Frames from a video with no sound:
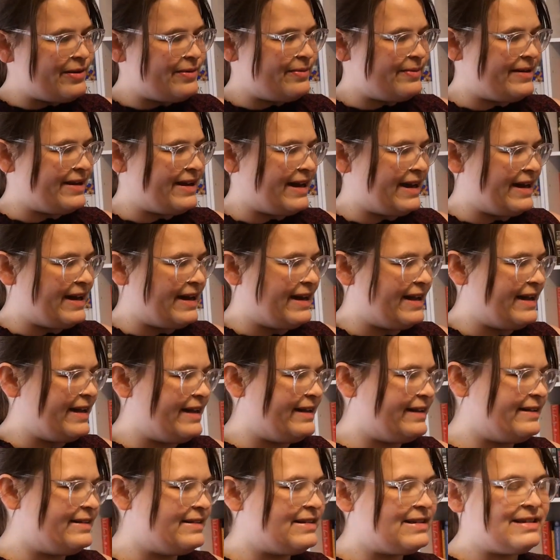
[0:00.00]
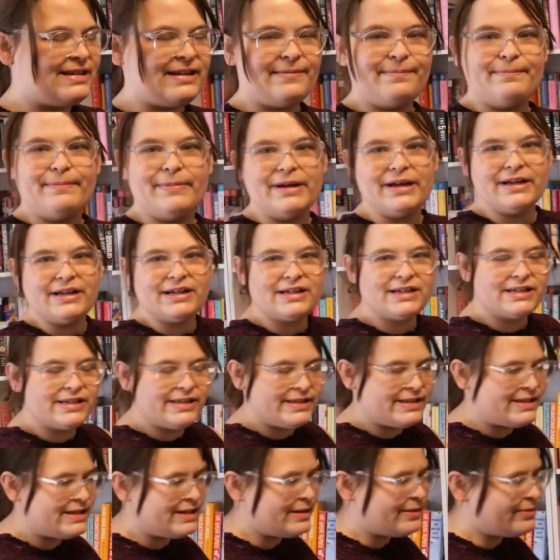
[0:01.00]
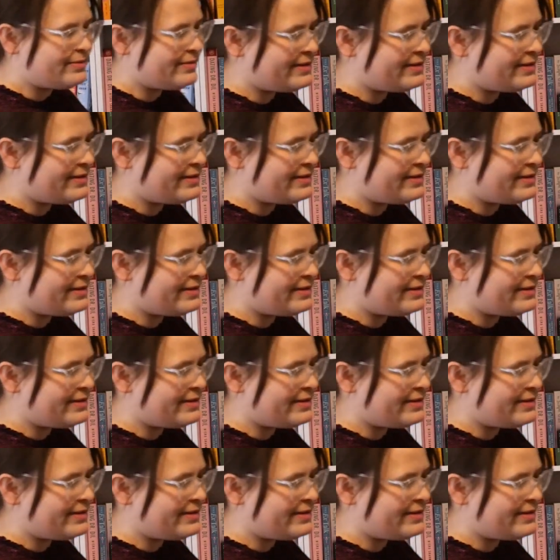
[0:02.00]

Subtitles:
We got some books to